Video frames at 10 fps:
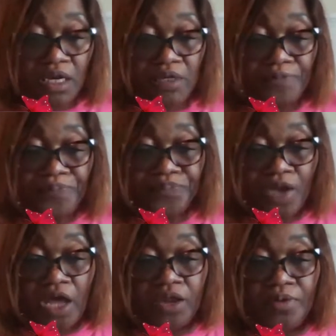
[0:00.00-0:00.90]

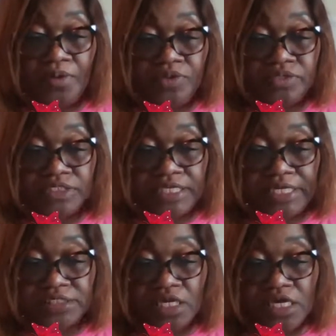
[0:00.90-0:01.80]
Autoimmune
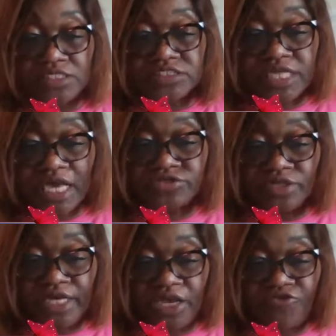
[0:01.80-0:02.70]
disease,
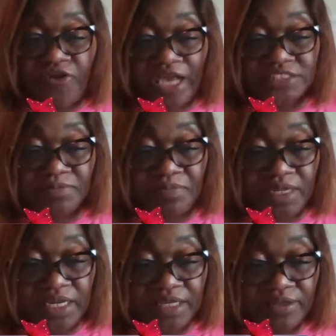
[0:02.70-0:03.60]
sexually
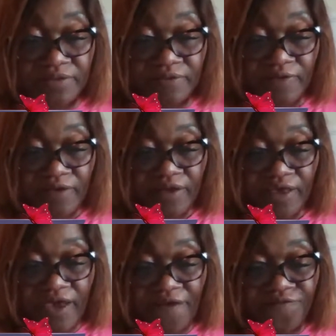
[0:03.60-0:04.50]
transmitted
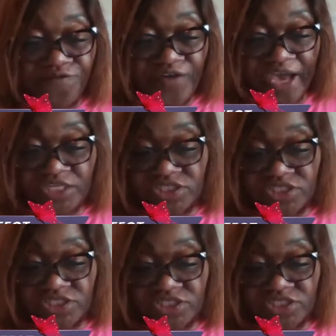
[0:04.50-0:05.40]

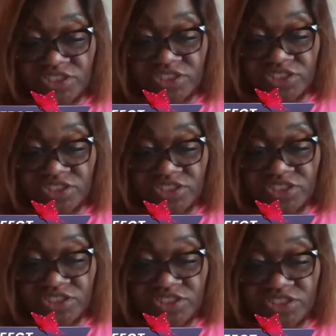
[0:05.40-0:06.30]
infections,
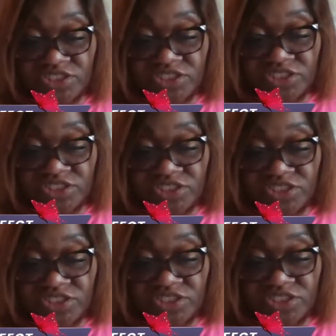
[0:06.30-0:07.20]
and
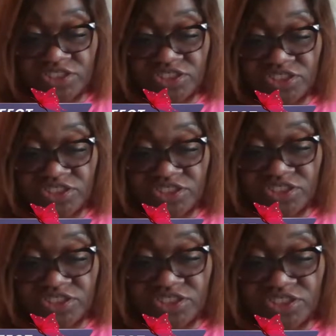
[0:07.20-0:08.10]
depressions or
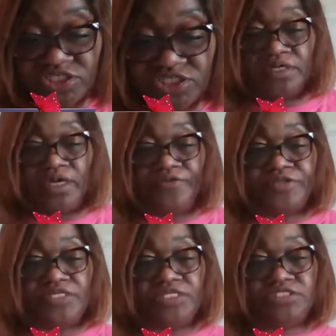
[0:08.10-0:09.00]
other mental
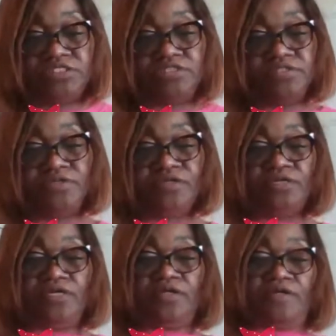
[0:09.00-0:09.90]
health conditions.
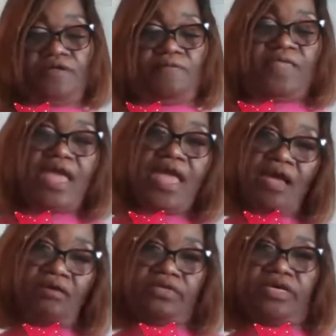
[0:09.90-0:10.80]
Now,
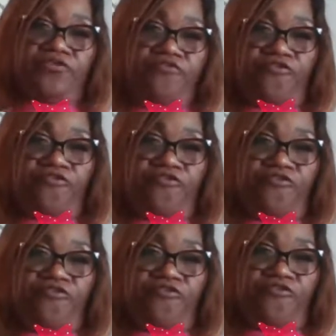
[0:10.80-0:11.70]
how can
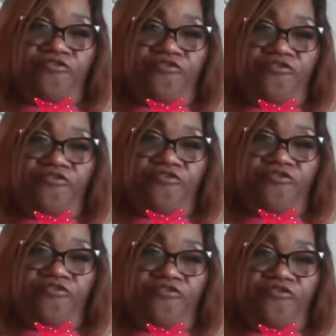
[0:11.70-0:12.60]
trauma cause
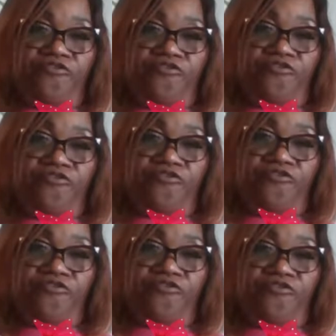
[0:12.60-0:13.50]
sexually
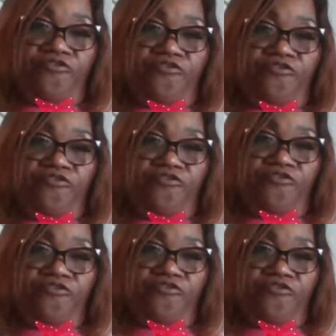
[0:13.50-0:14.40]
transmitted
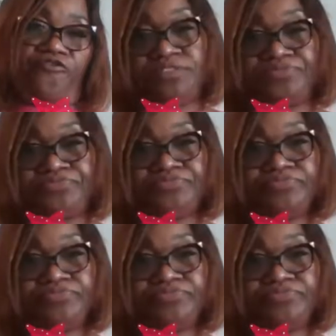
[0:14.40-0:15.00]
infections?